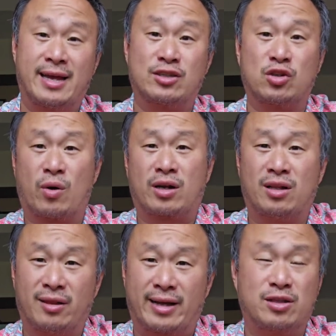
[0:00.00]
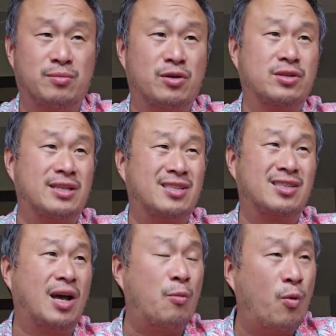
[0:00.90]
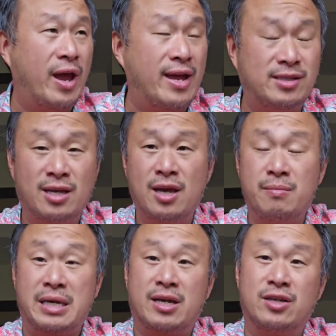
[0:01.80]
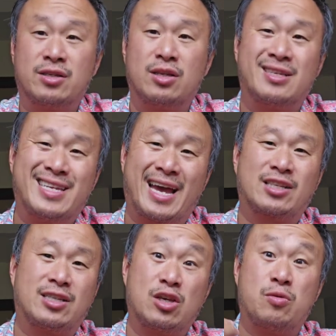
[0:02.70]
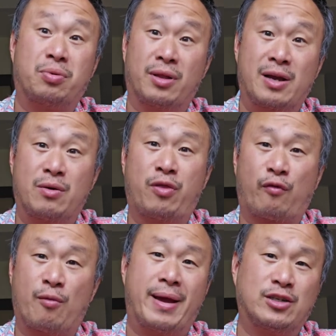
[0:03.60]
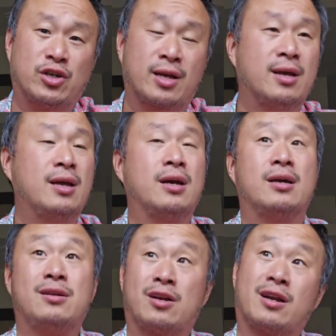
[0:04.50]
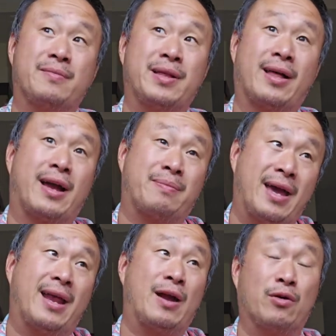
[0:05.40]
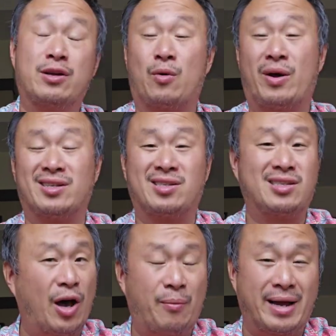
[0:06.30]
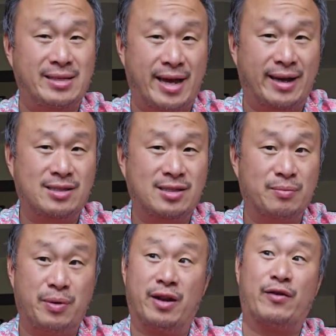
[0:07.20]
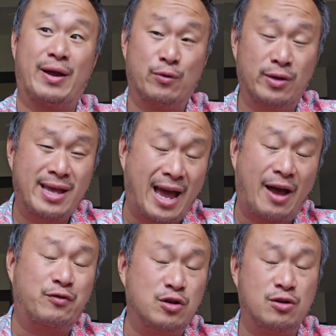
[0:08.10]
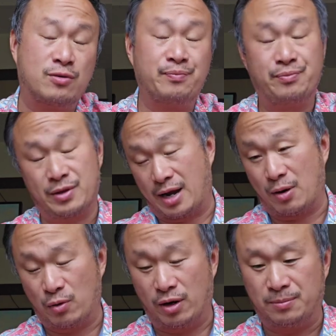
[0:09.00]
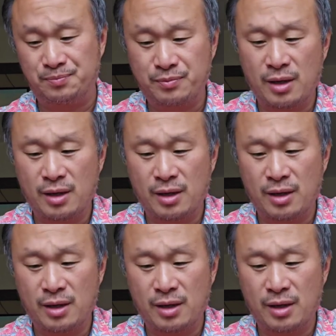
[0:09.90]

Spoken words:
And so are collectibles in some ways, because the decks that you play with for Magic, you're gonna be like, man, I really don't want to sell my decks, but if I really have to, then I will.